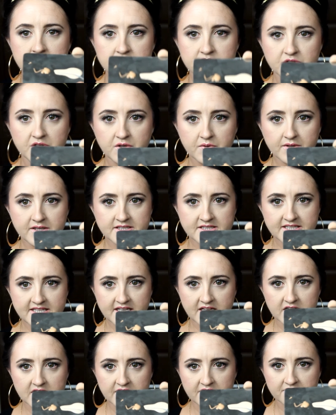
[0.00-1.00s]
So you can
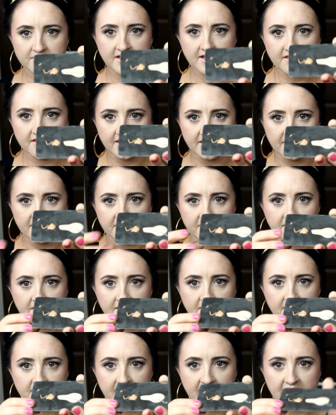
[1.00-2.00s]
see clearly
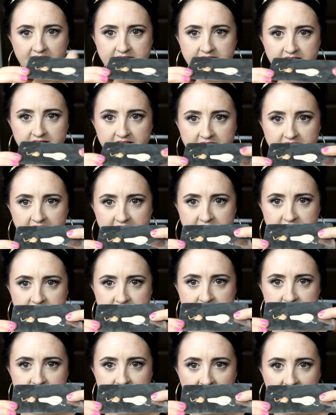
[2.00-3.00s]
there that this
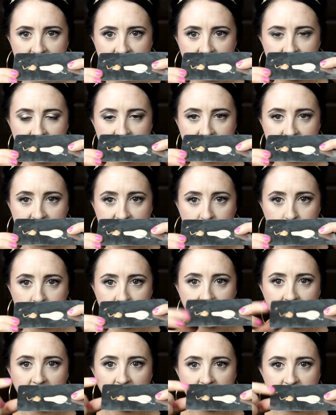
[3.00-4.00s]
is light and
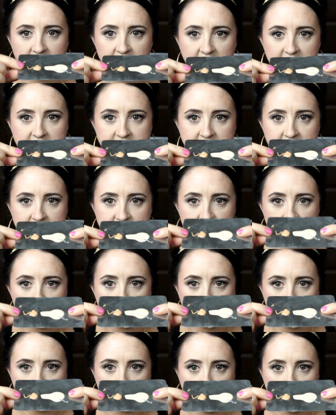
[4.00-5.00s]
liquidy and this is
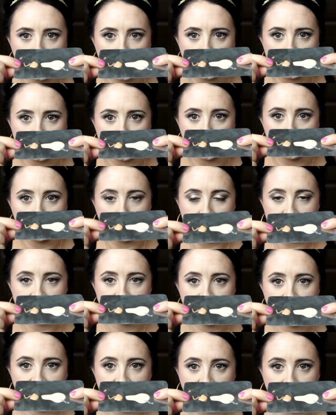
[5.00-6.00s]
dark and much
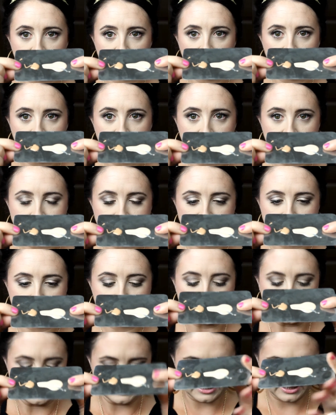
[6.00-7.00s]
thicker in
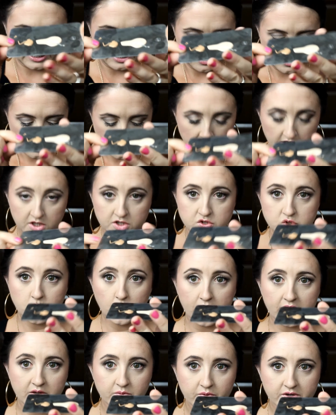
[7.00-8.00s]
consistency. So
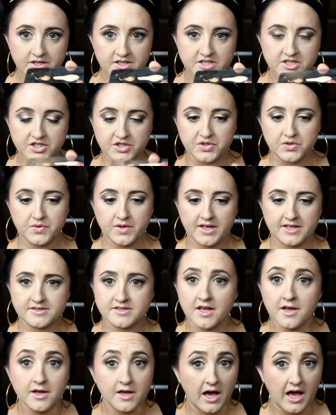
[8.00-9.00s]
what you wanna do
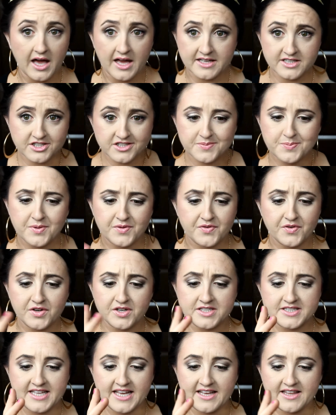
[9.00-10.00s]
is, I just prefer
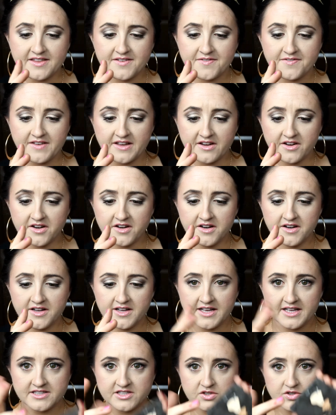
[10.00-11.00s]
to take the finger,
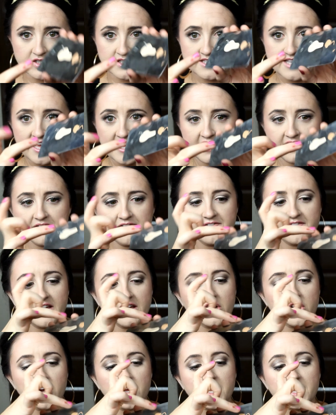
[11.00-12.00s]
is you just take a
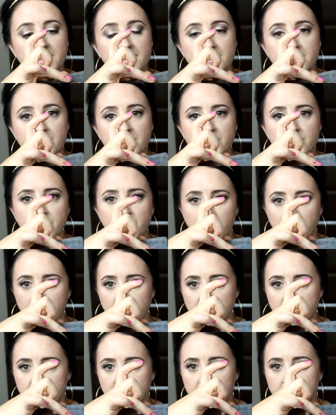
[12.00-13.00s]
finger in the
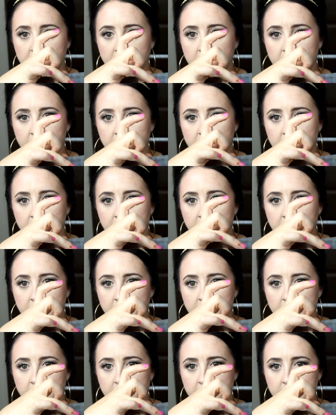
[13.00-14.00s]
dark,
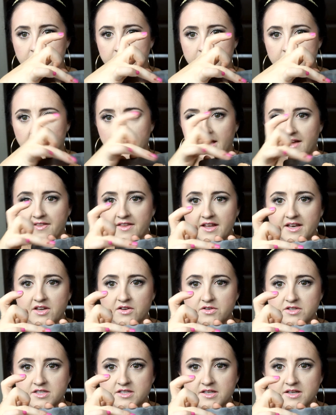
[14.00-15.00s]
and then
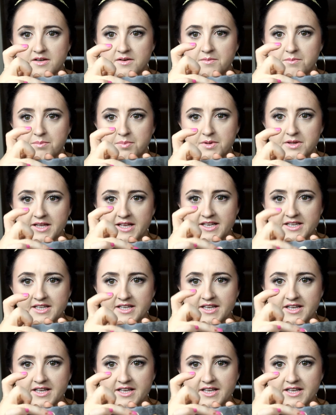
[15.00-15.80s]
you just blend